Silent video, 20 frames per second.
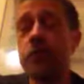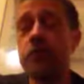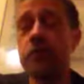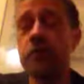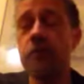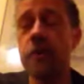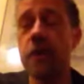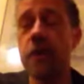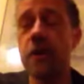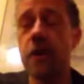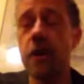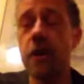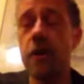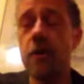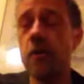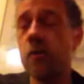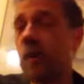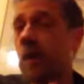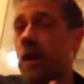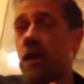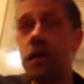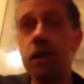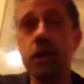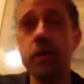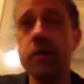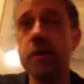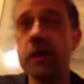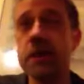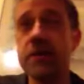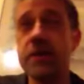trolley car, it looks
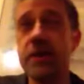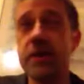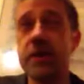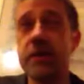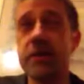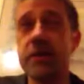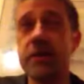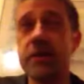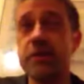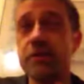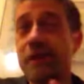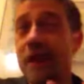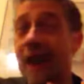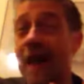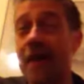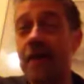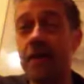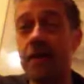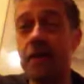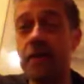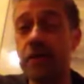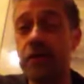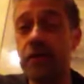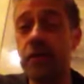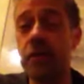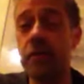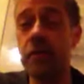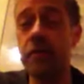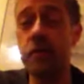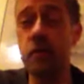like it's going to splat them and
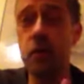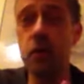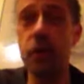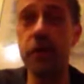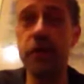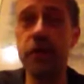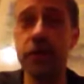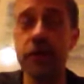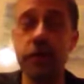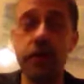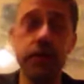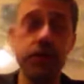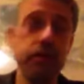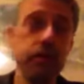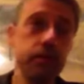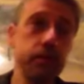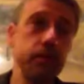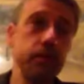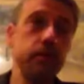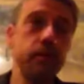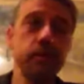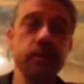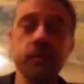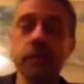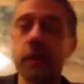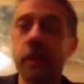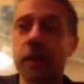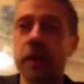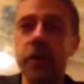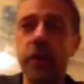turn them all into
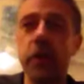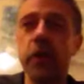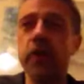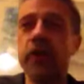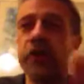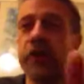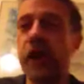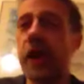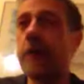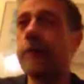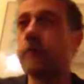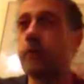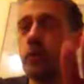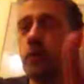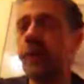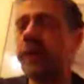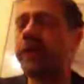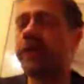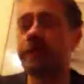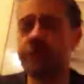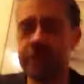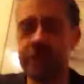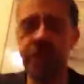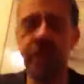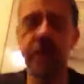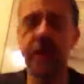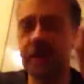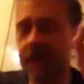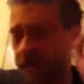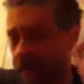nun jam or whatever. It's going
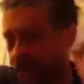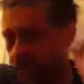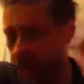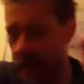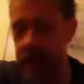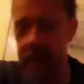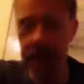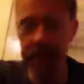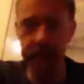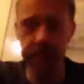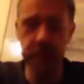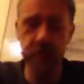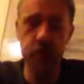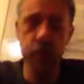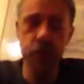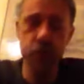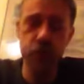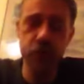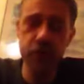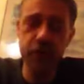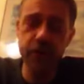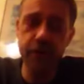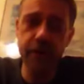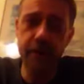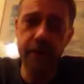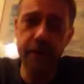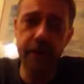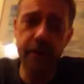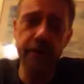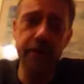to completely squash all these
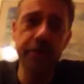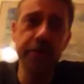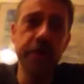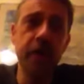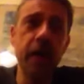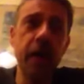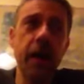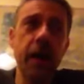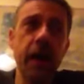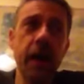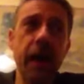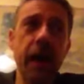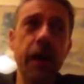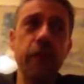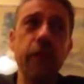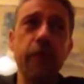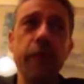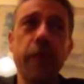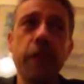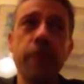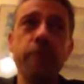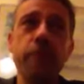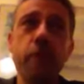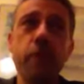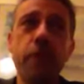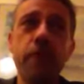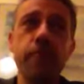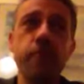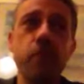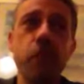people. It will then
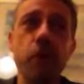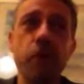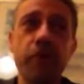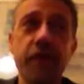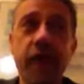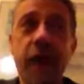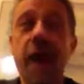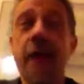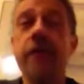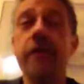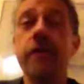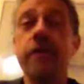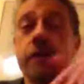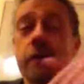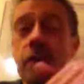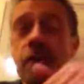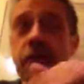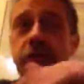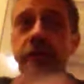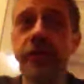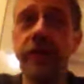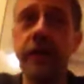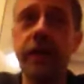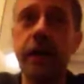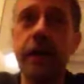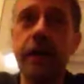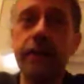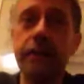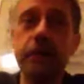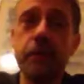probably run off the end of
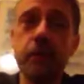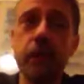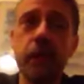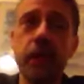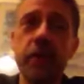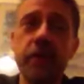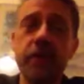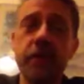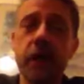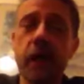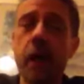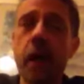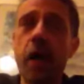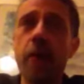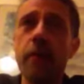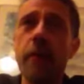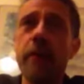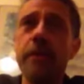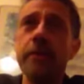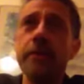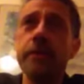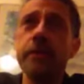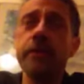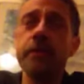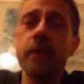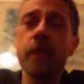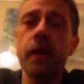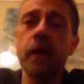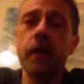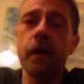the into the harbour
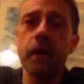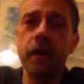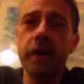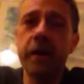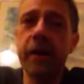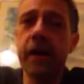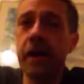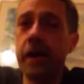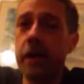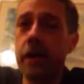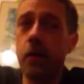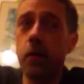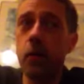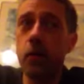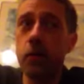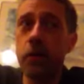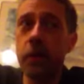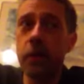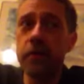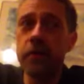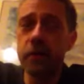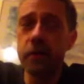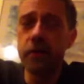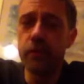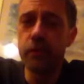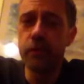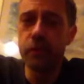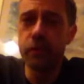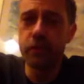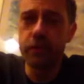and kill all those on
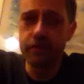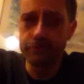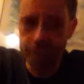board.